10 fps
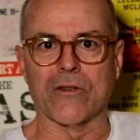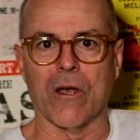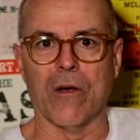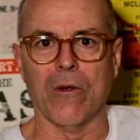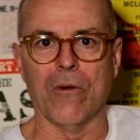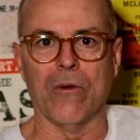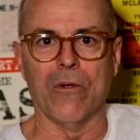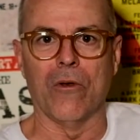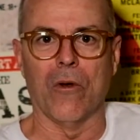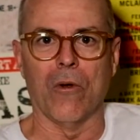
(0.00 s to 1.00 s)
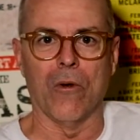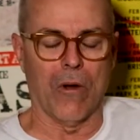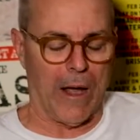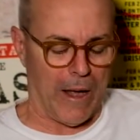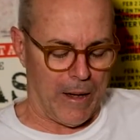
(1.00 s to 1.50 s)
So, you
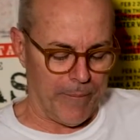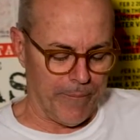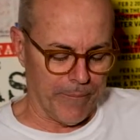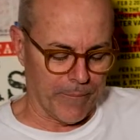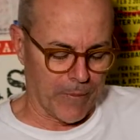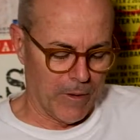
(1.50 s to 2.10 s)
know,